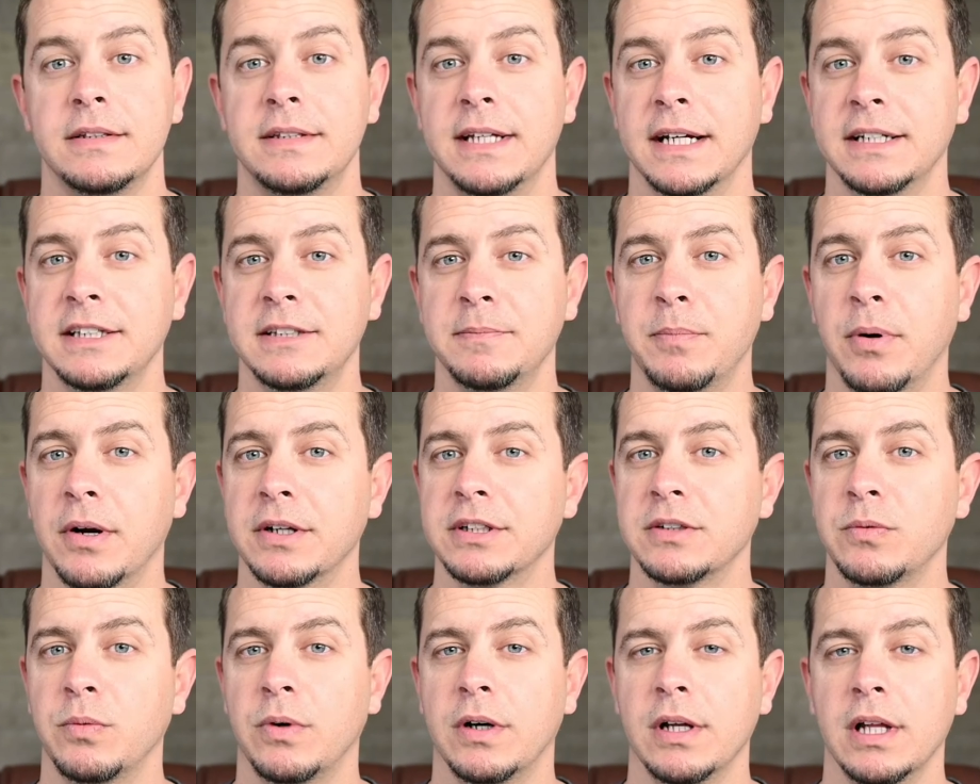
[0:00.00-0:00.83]
Texas
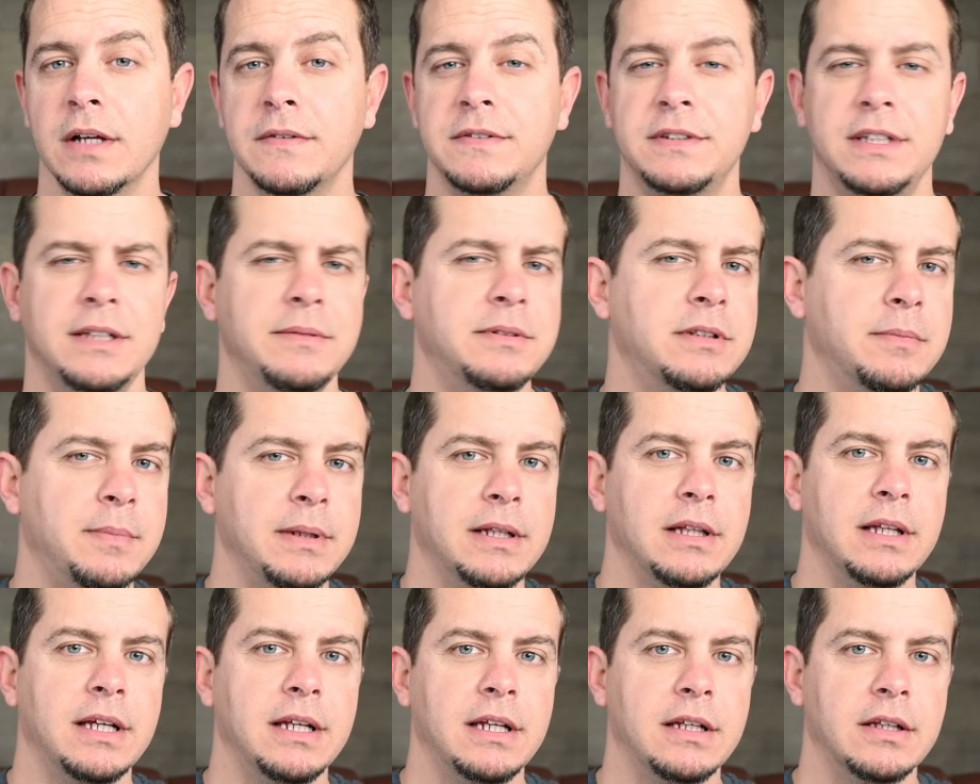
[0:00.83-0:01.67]
Parks and Wildlife seems to be
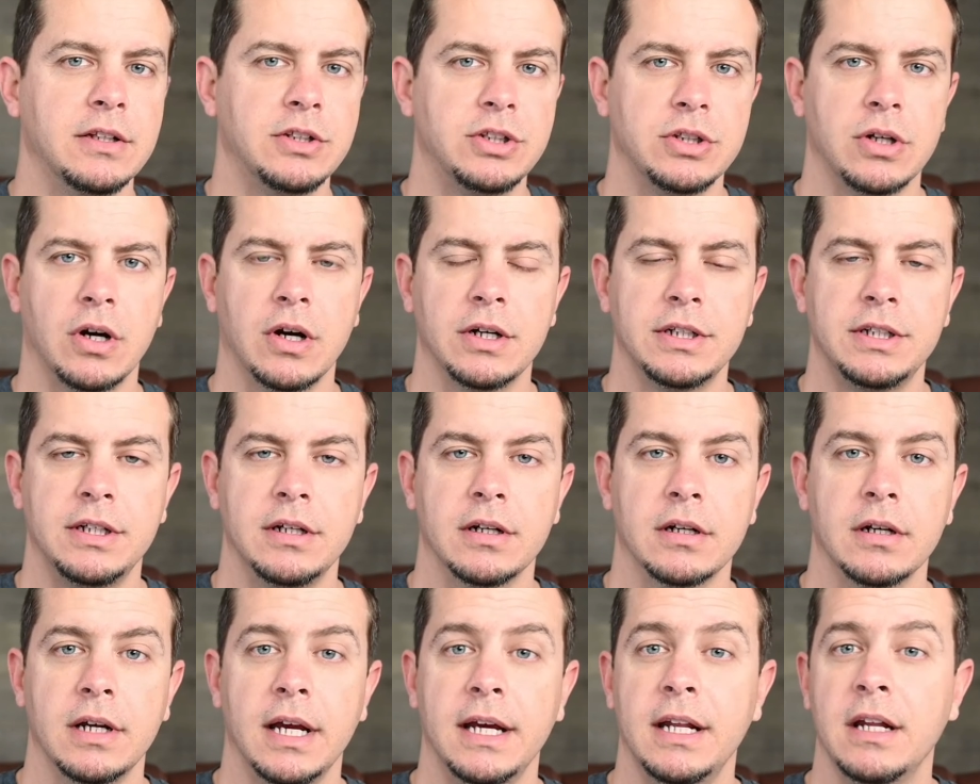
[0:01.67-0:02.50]
leading the charge
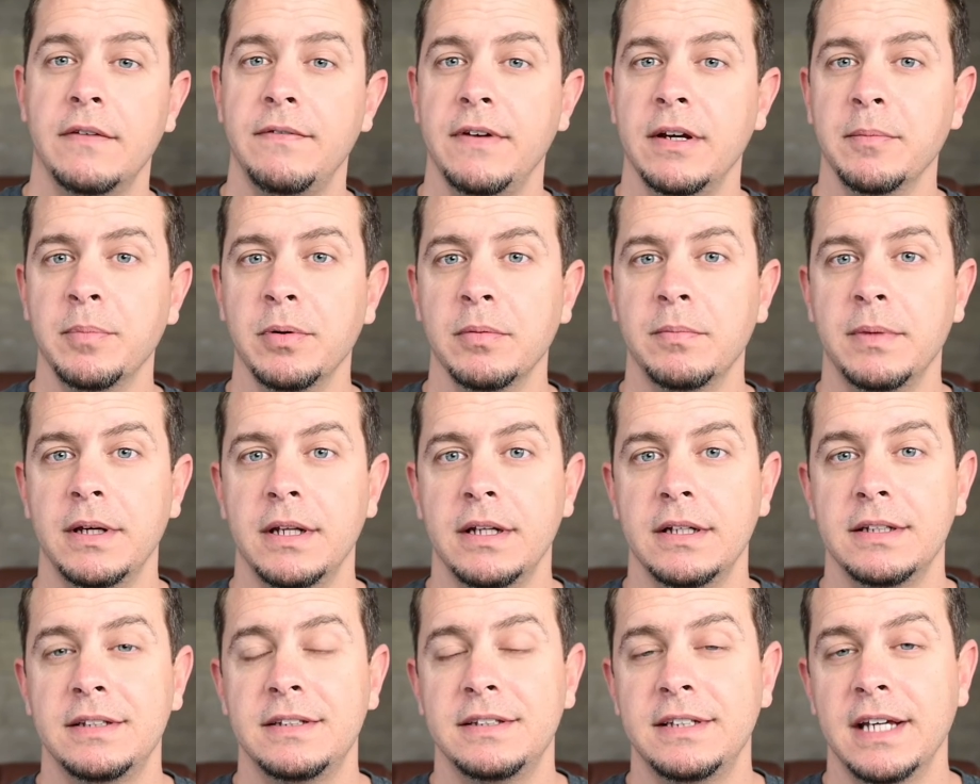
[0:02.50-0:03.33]
here and have
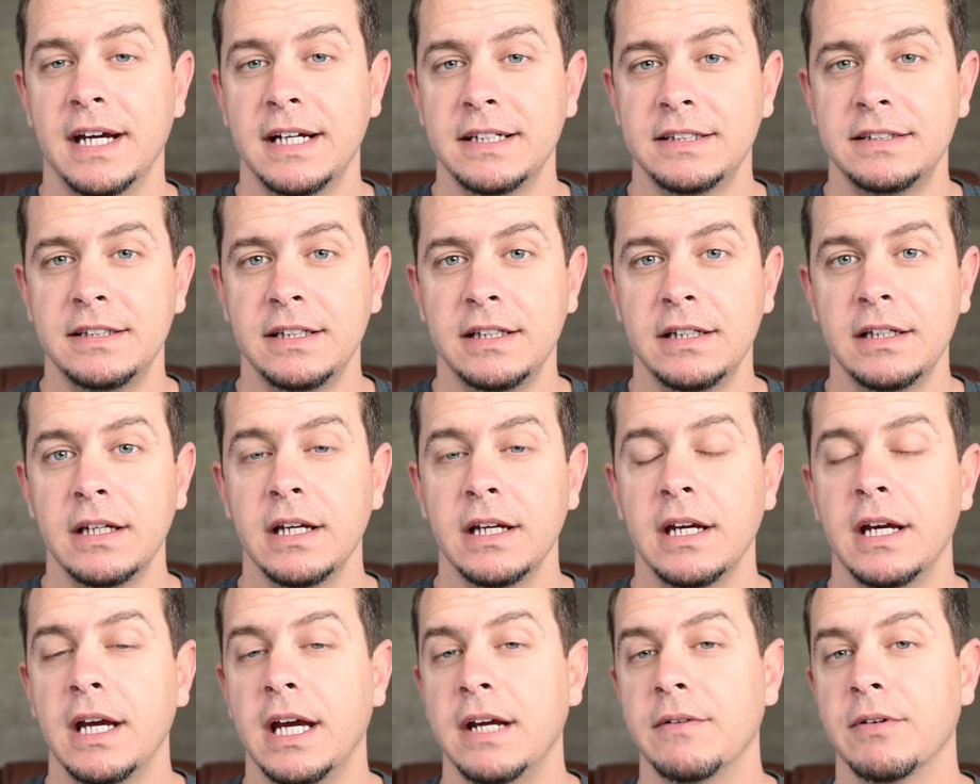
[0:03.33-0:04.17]
implemented testing
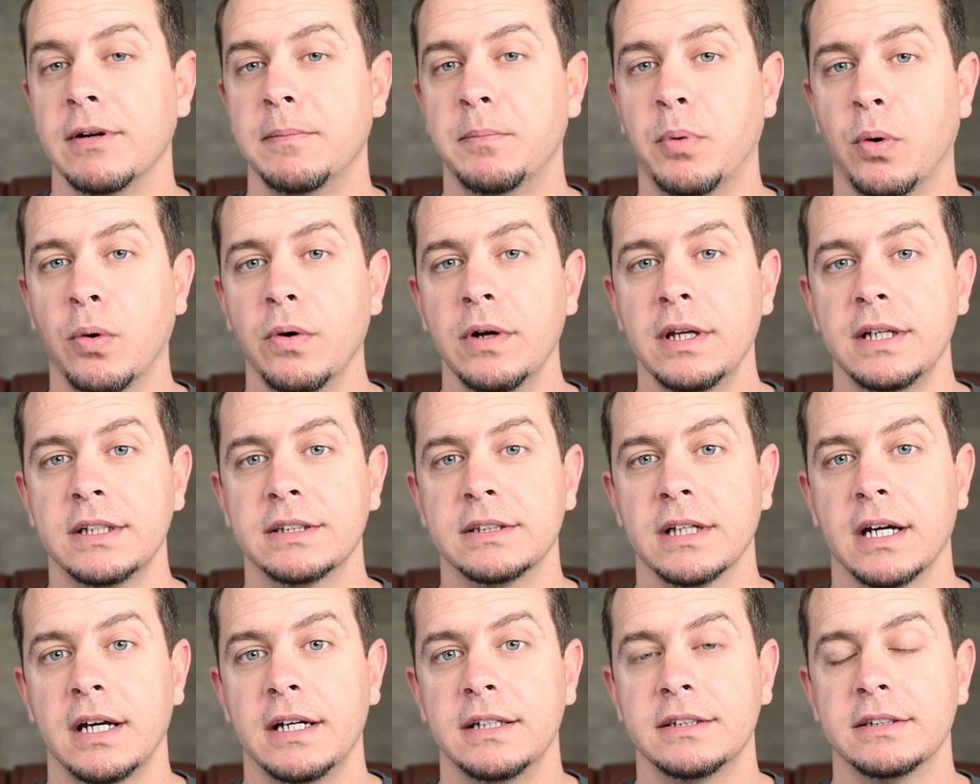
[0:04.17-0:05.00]
and reporting
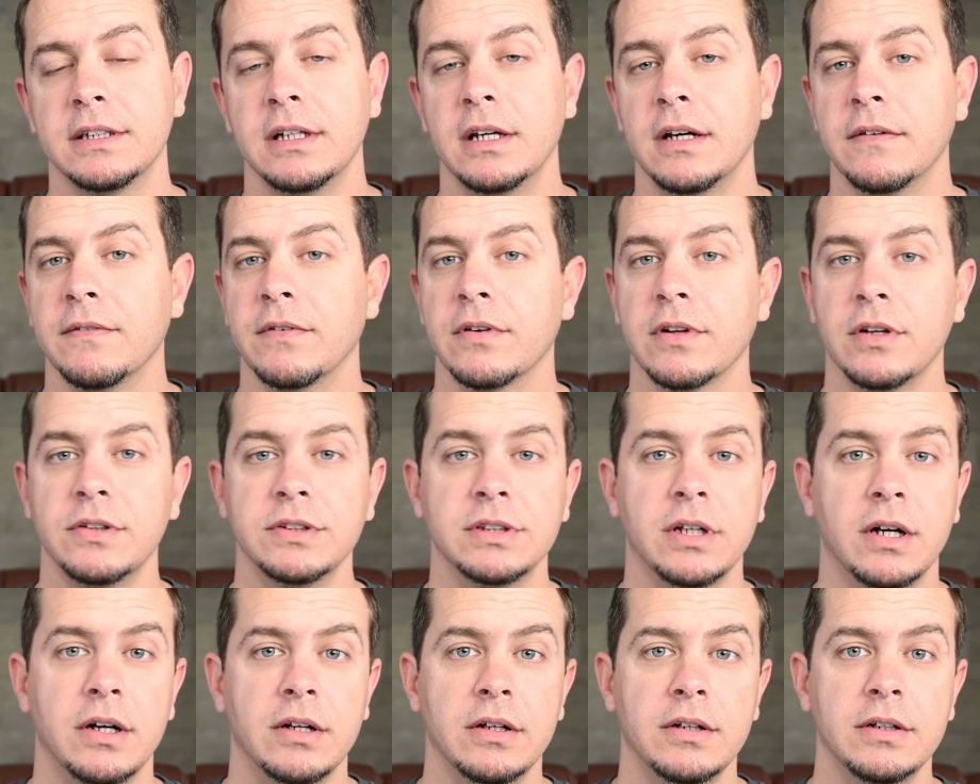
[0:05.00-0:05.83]
sites for those
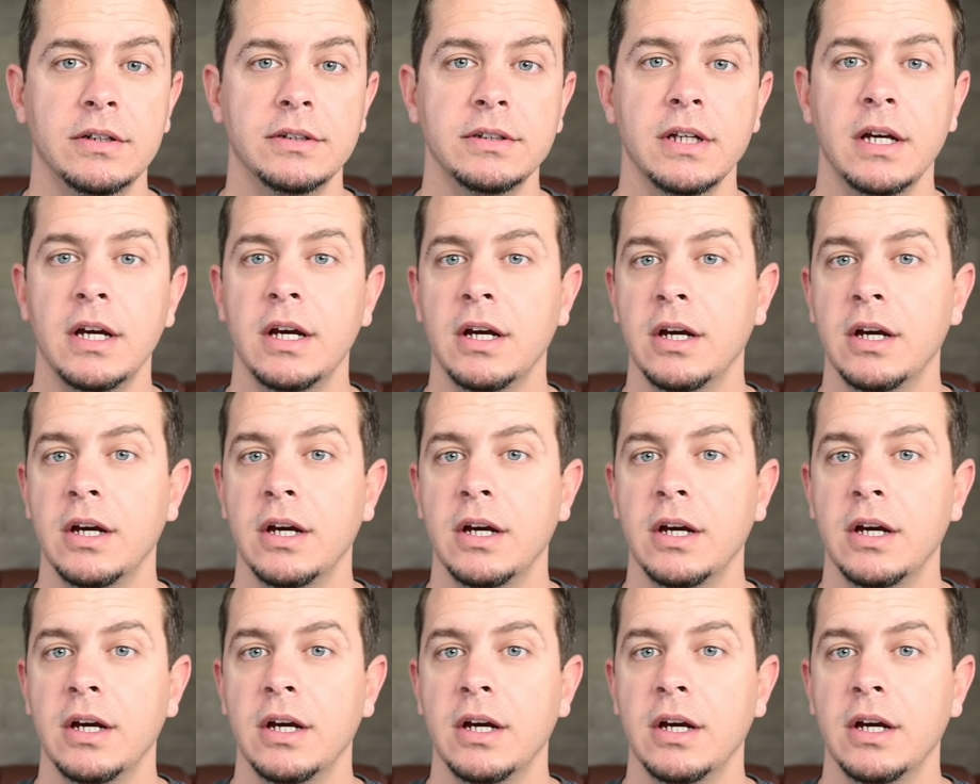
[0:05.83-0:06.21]
hunters